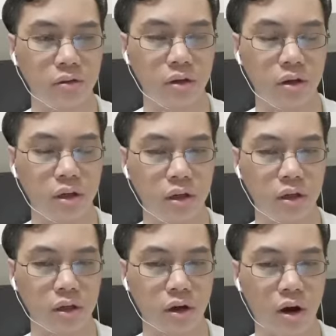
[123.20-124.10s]

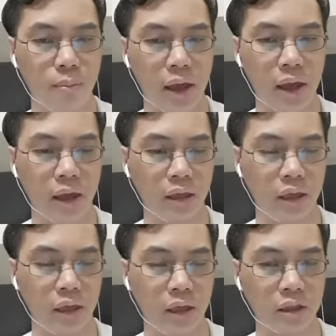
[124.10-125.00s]
uh, combat
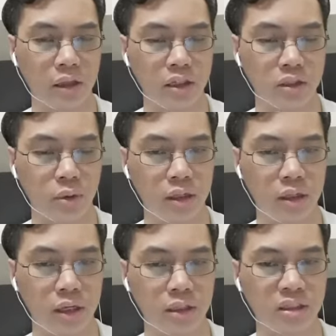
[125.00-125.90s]
and as well
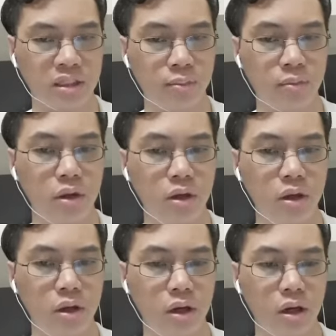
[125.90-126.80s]
as some
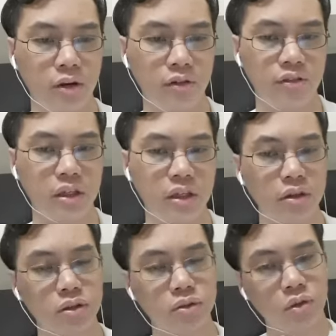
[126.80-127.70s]
uh,
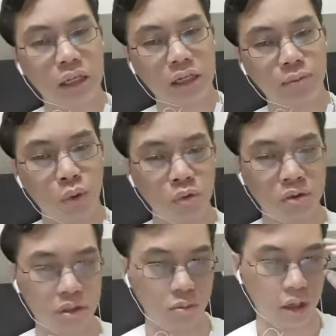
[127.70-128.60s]
vehicles with like
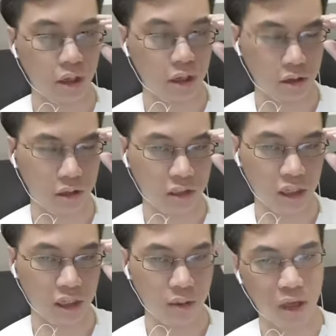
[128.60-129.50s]
boats uh, listed
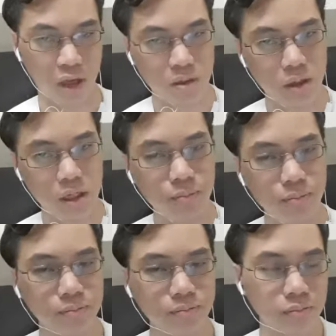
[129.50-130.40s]
in the PHB,
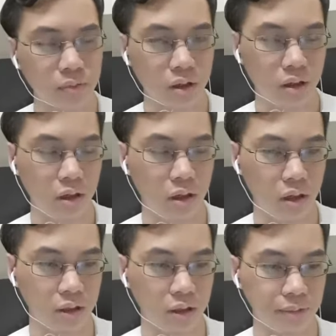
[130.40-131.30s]

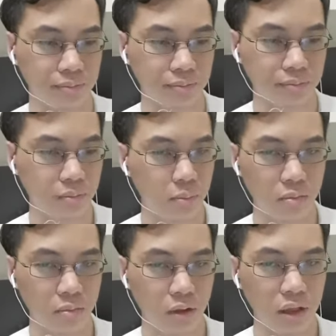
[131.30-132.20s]
uh,
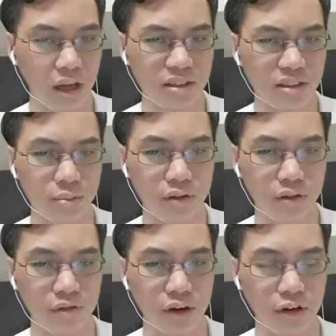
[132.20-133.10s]
there hasn't been
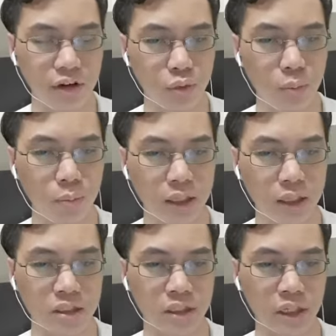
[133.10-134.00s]
a very
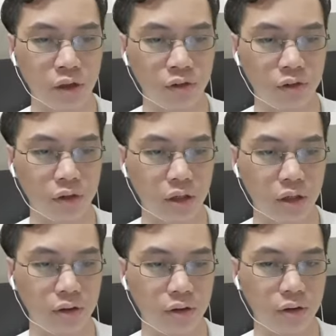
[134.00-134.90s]
robust set of
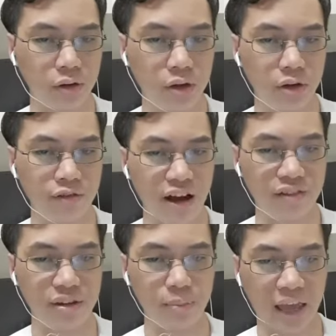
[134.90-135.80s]
uh,
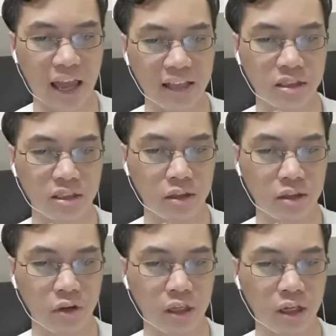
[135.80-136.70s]
5e mechanics
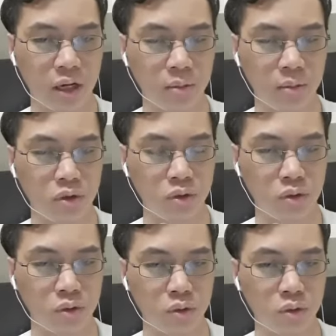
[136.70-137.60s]
when it comes
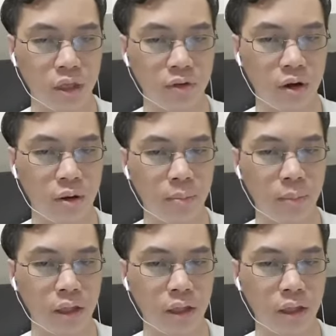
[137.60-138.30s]
to naval combat.